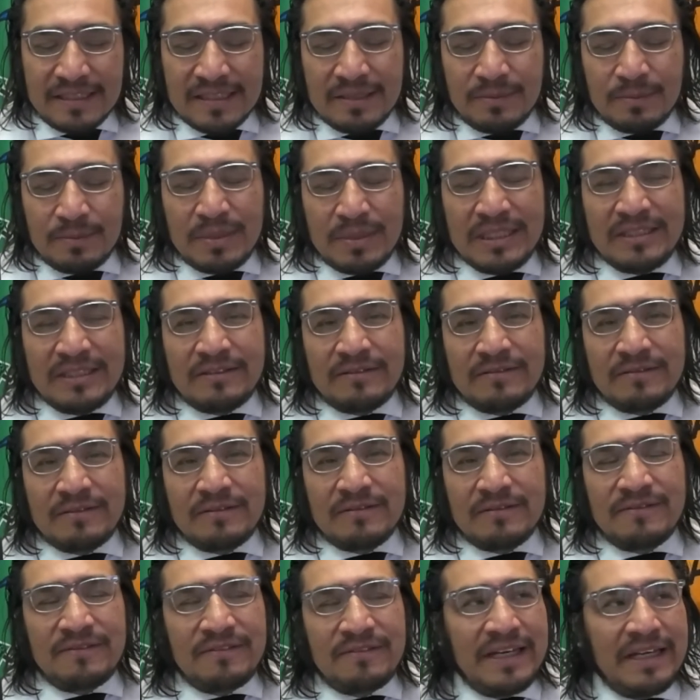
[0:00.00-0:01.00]
complete
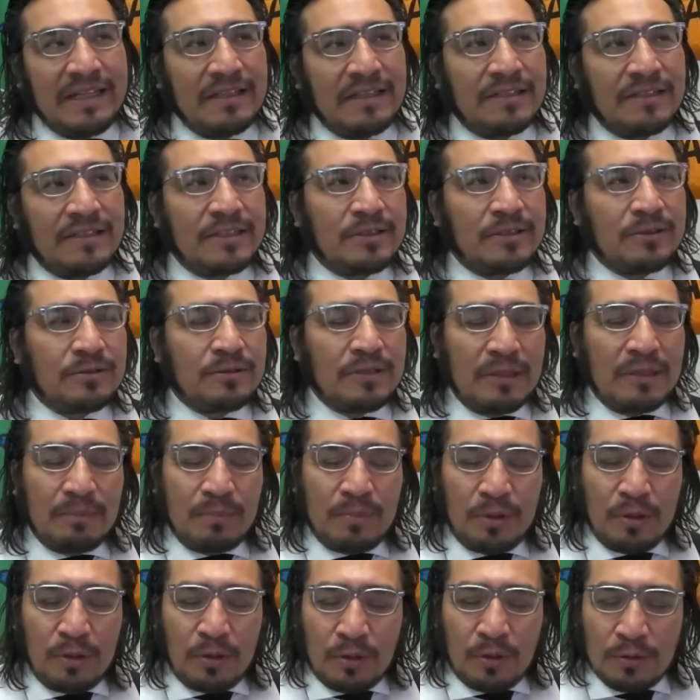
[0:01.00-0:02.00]
failure to
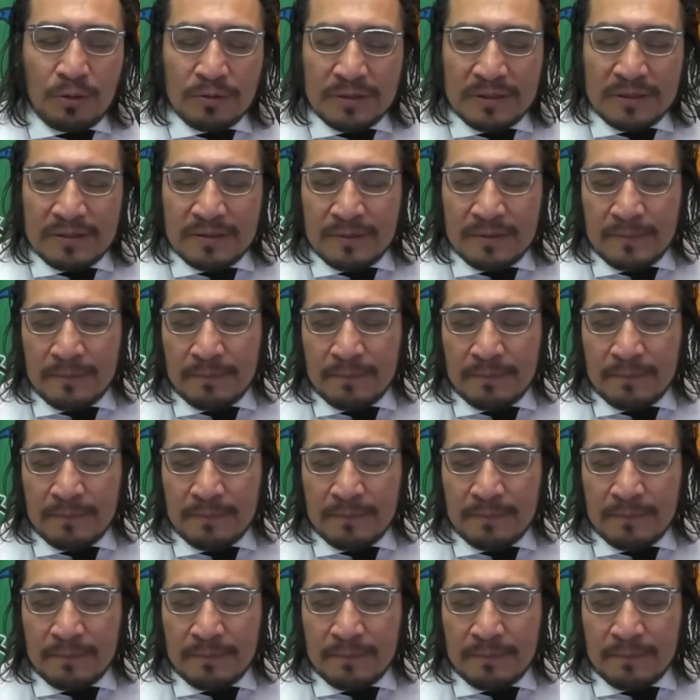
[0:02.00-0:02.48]
uphold